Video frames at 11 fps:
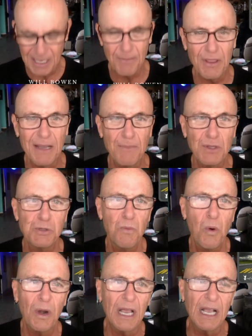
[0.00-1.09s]
some of them this
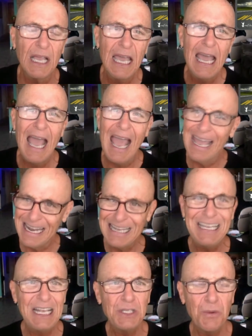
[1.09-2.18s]
morning. And it
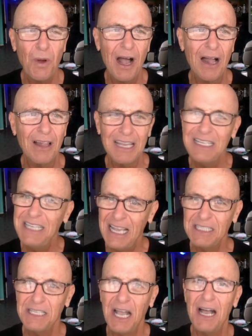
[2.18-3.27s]
takes a while. It
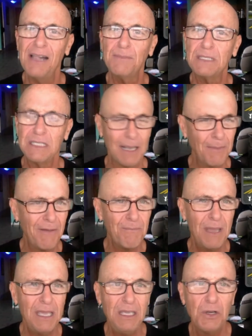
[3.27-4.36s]
takes time. Some of them
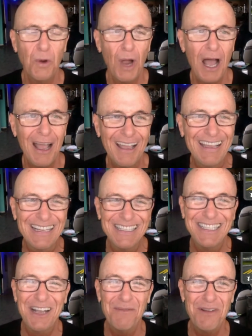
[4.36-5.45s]
make you cry and
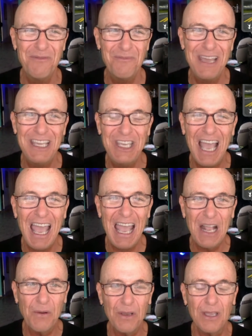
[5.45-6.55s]
some of them make you
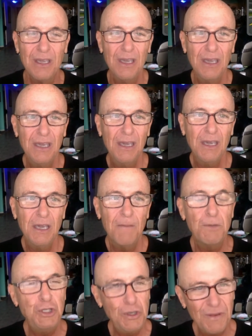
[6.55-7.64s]
angry.
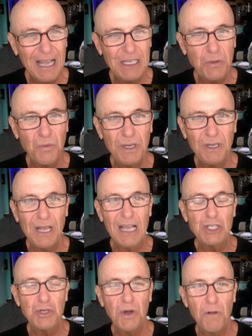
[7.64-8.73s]
But you've got to
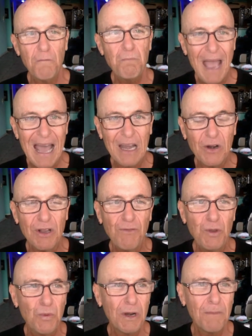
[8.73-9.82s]
realize your own pattern if
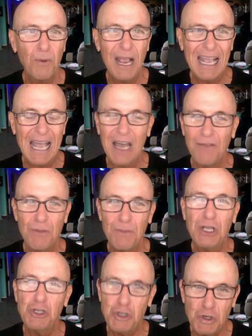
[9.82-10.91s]
you want to break out of it
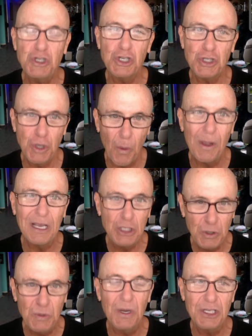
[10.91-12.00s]
because you're just going
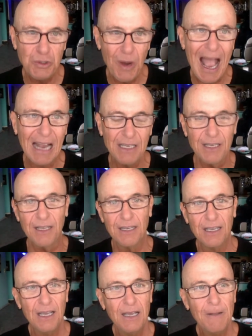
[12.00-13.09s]
to attract it.
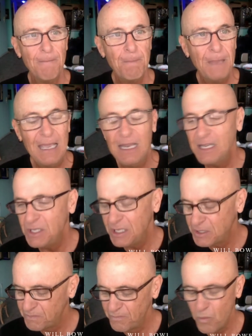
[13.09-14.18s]
It is
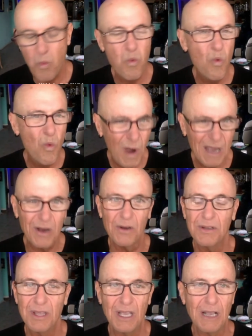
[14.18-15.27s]
this
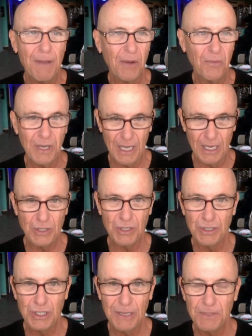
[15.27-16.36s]
weird thing about
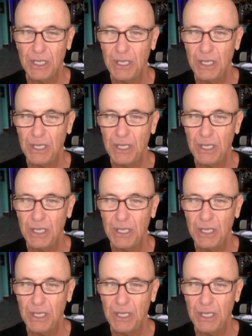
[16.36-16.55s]
relationships.